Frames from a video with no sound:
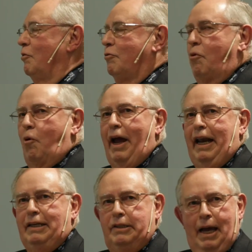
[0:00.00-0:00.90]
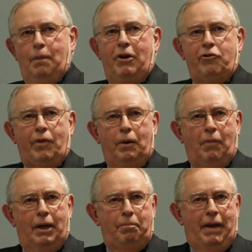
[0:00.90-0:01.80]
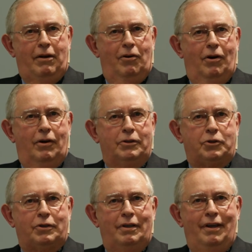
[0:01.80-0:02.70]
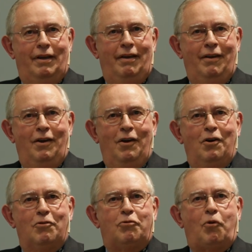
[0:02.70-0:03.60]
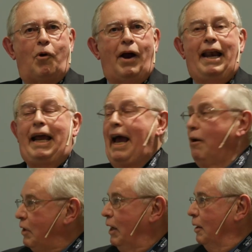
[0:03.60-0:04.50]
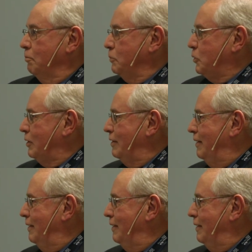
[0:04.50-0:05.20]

for any damage that might be caused, for any outcomes.